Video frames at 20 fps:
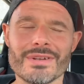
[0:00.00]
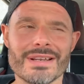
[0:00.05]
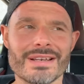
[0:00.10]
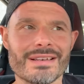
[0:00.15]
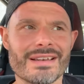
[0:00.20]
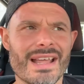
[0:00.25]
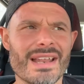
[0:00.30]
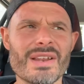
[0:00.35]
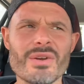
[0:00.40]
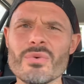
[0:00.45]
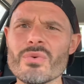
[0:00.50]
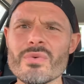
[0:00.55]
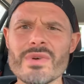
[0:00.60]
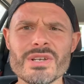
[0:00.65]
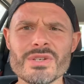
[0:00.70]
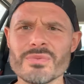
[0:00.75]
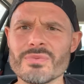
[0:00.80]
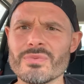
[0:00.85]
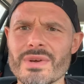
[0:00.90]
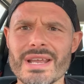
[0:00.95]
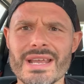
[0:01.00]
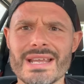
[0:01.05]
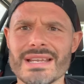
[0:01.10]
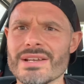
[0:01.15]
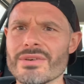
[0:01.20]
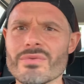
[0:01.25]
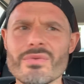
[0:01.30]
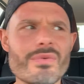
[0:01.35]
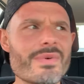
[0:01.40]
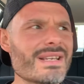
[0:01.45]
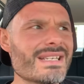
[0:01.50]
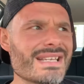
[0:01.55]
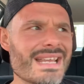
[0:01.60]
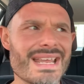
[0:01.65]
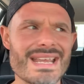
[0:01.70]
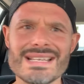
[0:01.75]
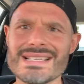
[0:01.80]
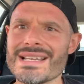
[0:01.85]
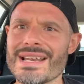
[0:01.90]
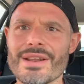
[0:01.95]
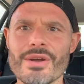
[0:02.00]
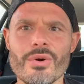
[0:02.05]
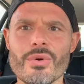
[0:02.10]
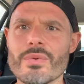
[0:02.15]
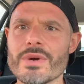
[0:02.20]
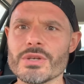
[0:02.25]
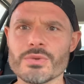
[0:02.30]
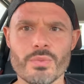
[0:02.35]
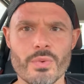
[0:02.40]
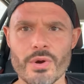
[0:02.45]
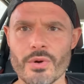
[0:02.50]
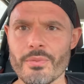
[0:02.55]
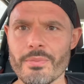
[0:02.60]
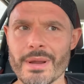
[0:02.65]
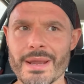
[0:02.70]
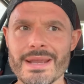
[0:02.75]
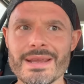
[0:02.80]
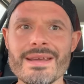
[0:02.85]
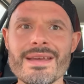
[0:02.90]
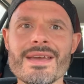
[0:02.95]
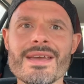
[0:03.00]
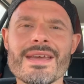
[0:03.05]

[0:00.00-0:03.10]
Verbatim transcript: And, and there always there always is and it always will be.